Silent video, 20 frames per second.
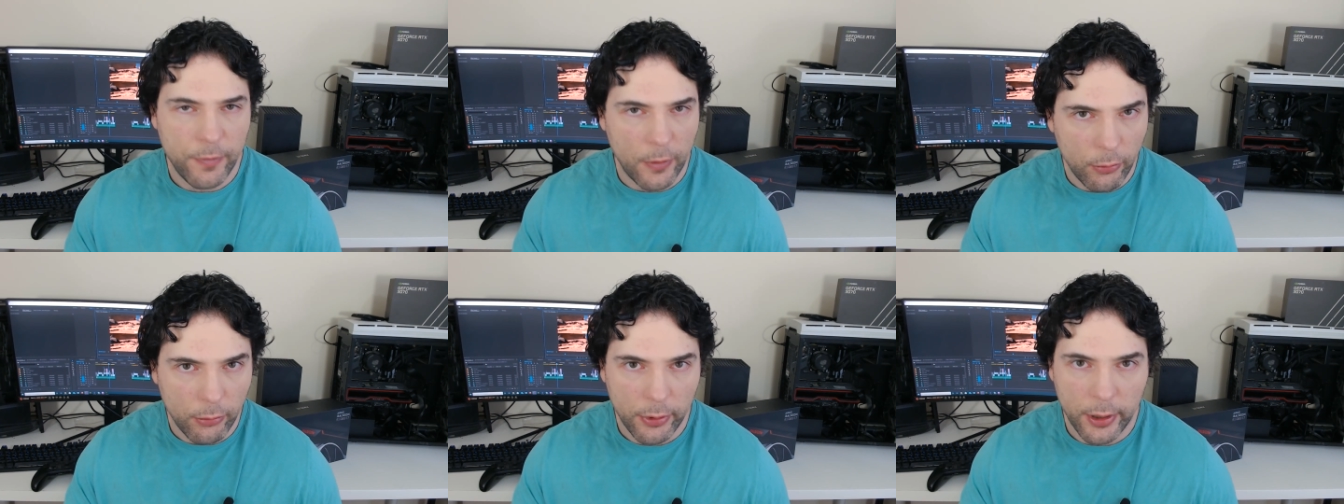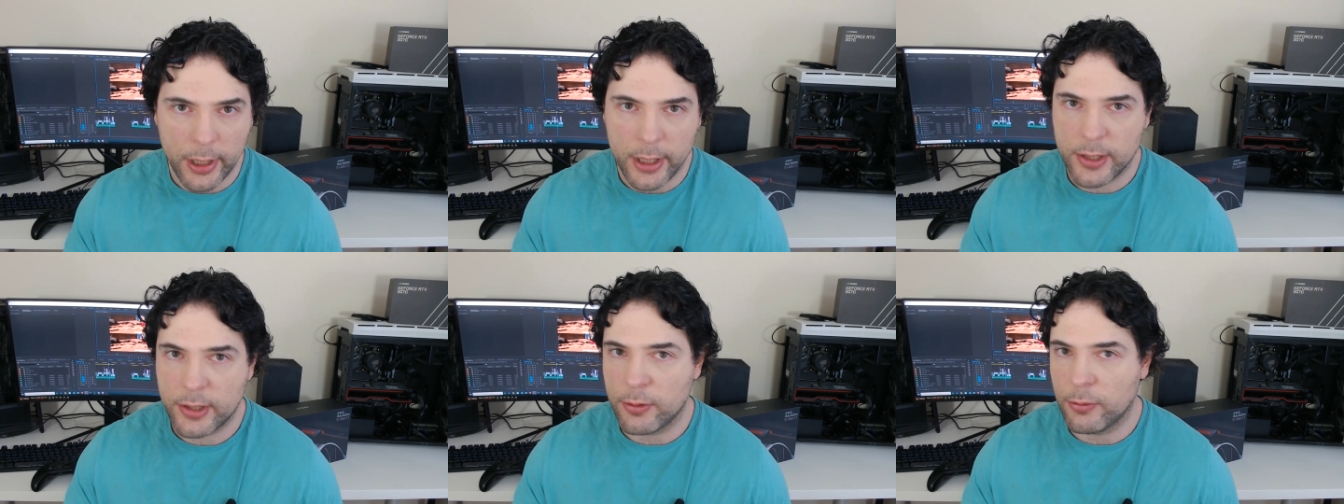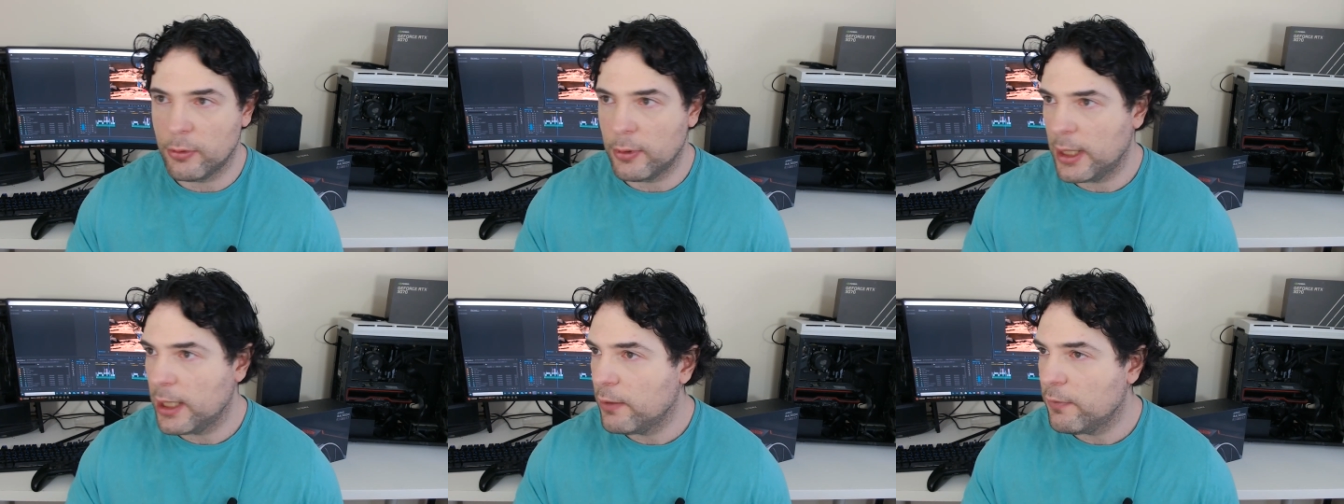faultless
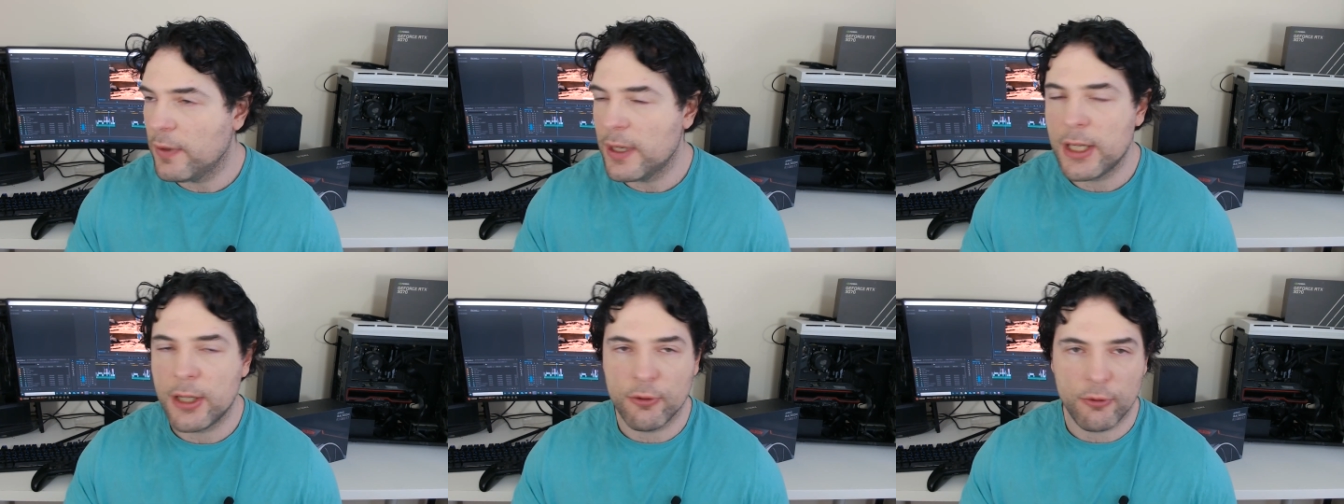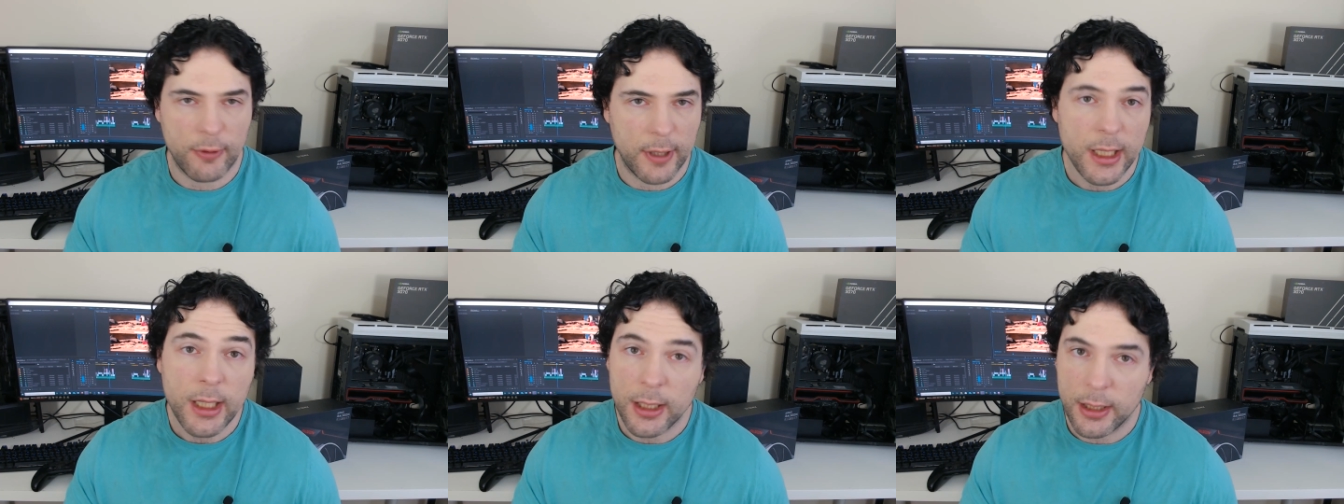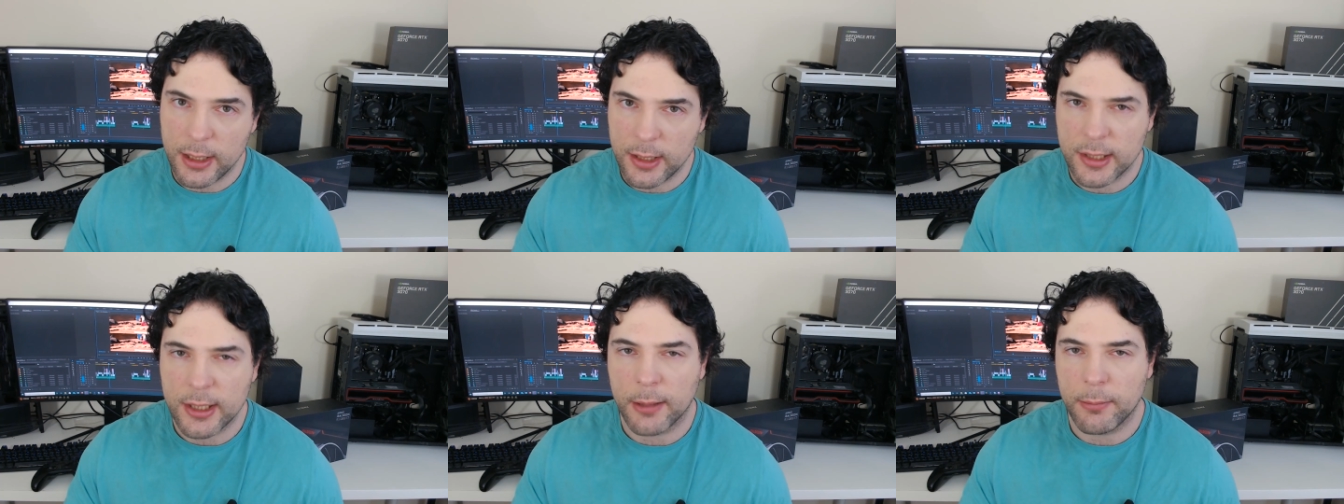or NVIDIA or any
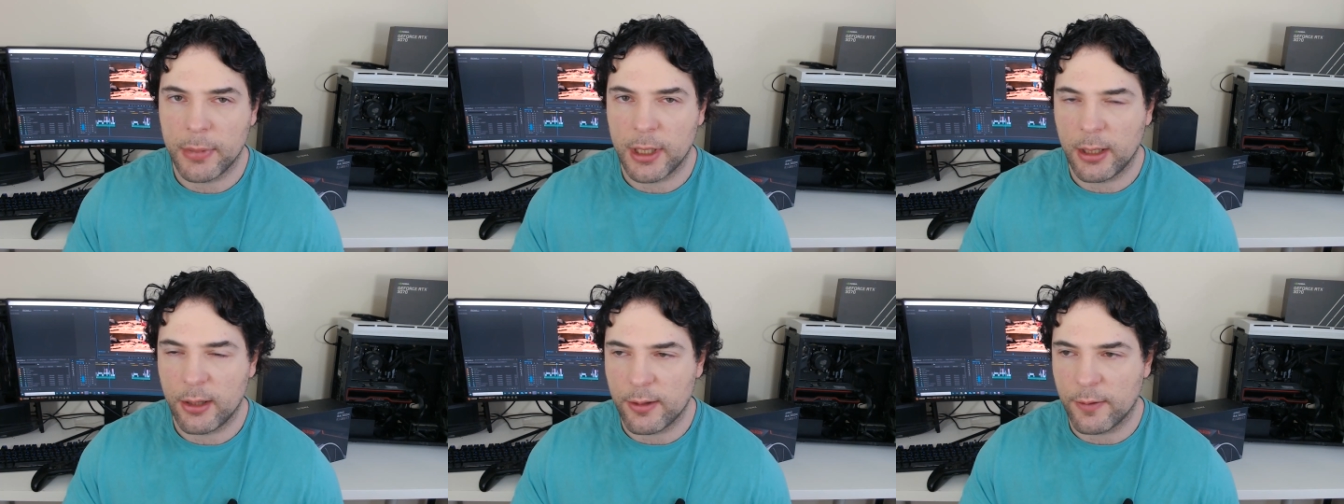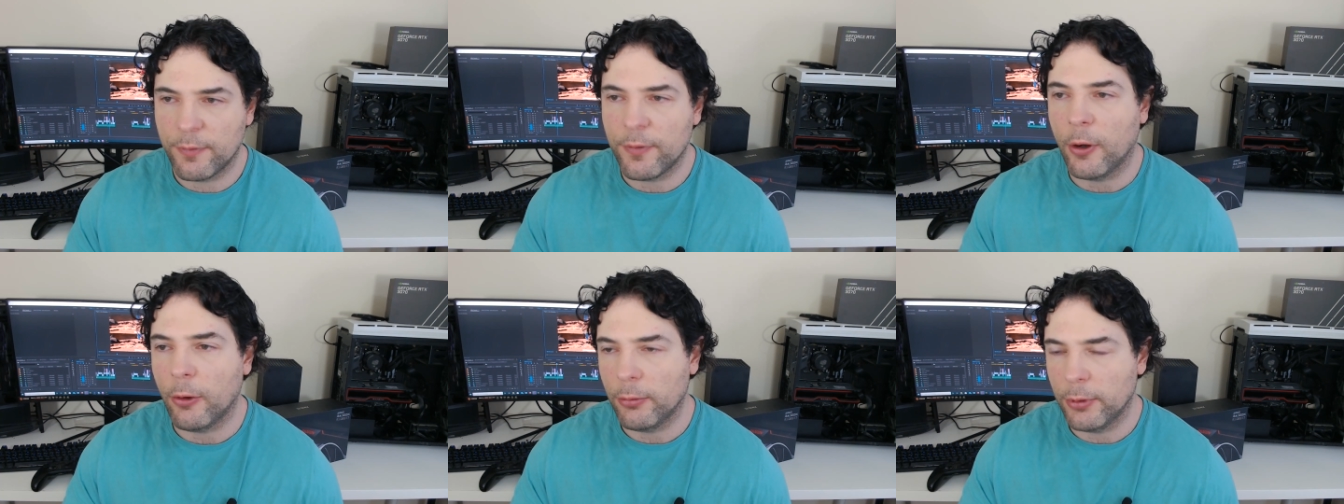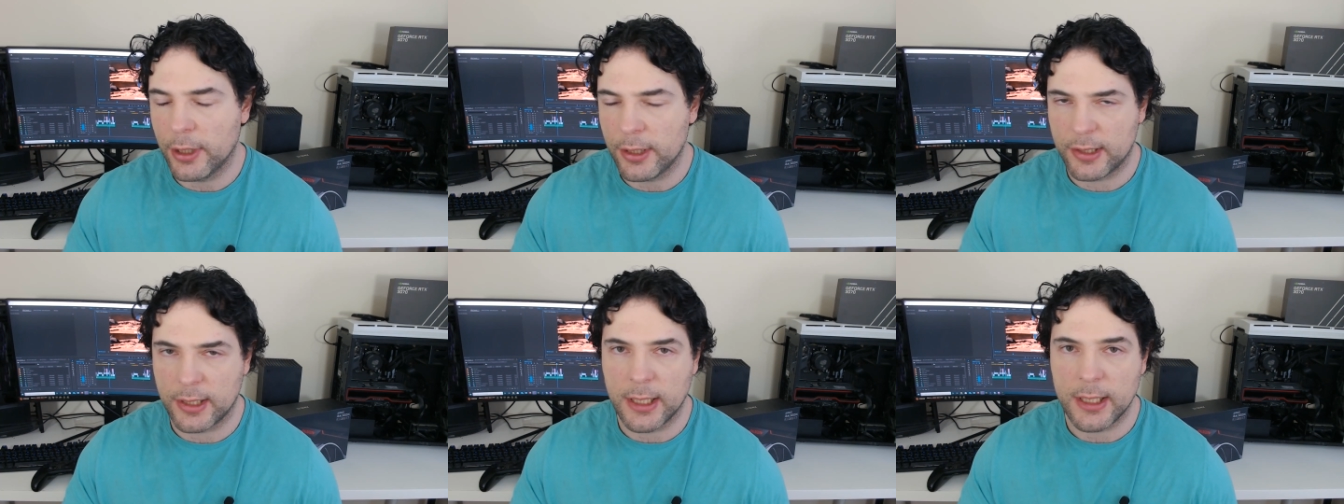of these companies are faultless.